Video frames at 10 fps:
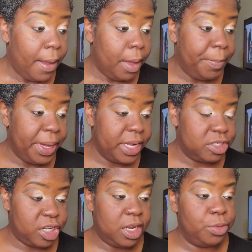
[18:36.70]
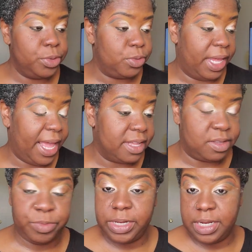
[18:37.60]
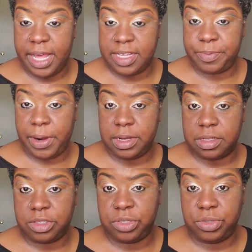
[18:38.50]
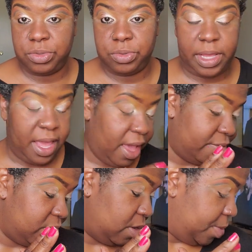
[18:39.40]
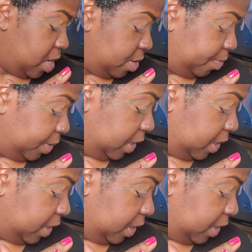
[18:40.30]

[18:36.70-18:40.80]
But J. LaRue, they got some really nice products too. They have some